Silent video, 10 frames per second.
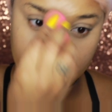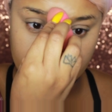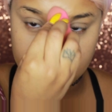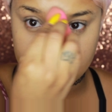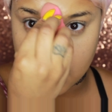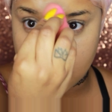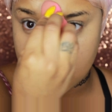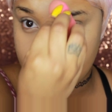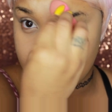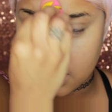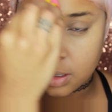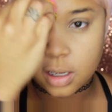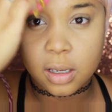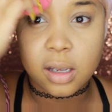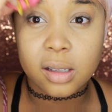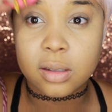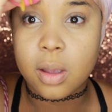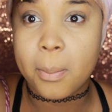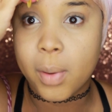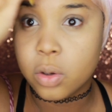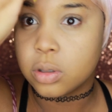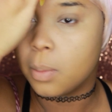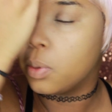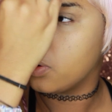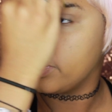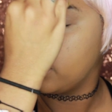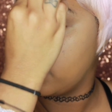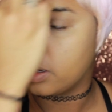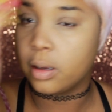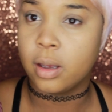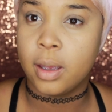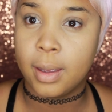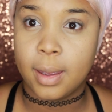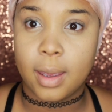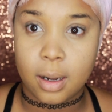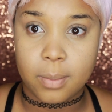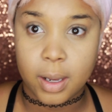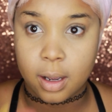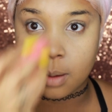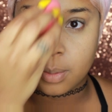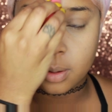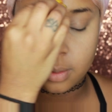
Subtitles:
If not anything, it's the most important thing in makeup.